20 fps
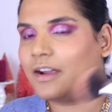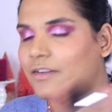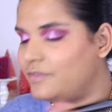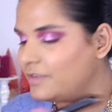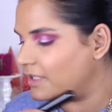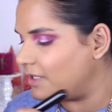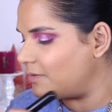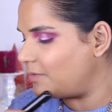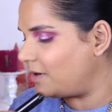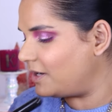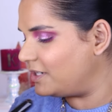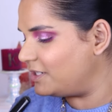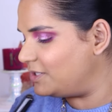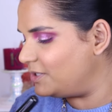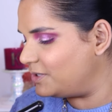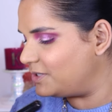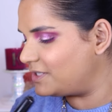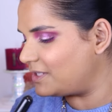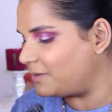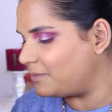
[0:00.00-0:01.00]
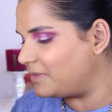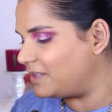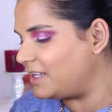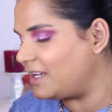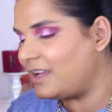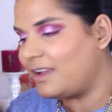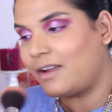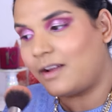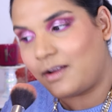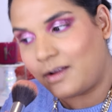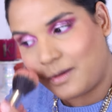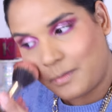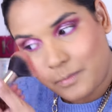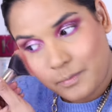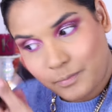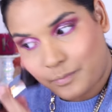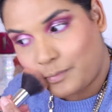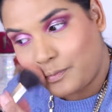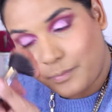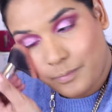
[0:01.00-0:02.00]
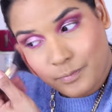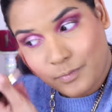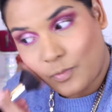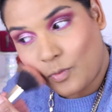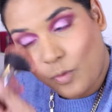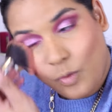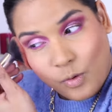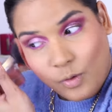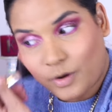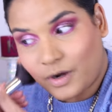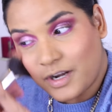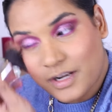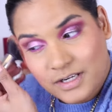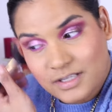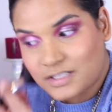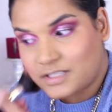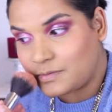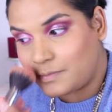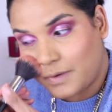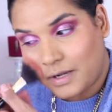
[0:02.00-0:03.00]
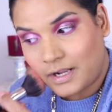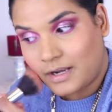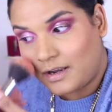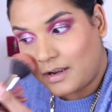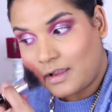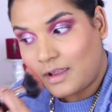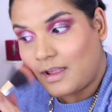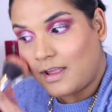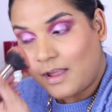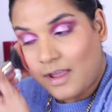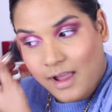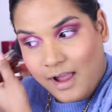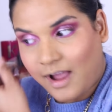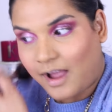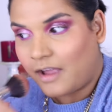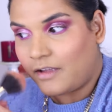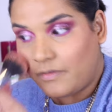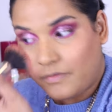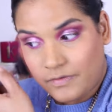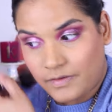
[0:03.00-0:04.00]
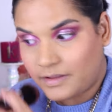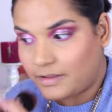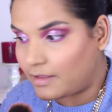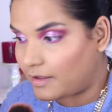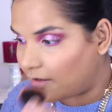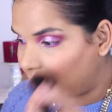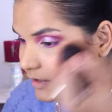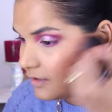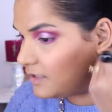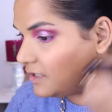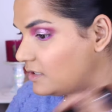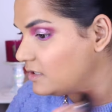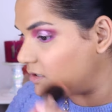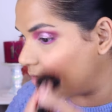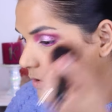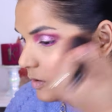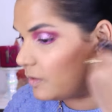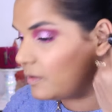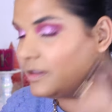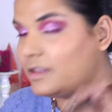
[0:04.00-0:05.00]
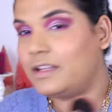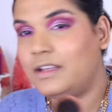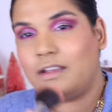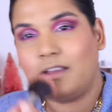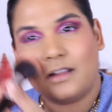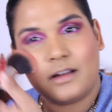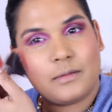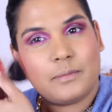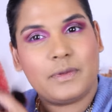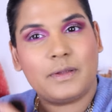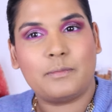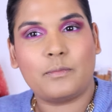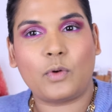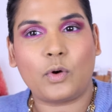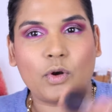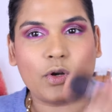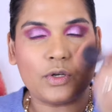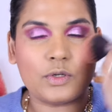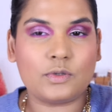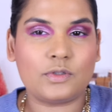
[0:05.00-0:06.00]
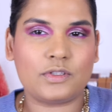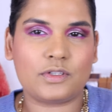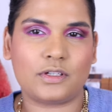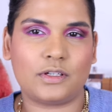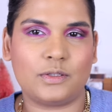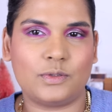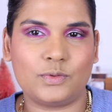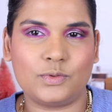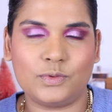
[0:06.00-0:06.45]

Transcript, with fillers: I really want to do something orange, but I feel like I need to go a little bit more neutral.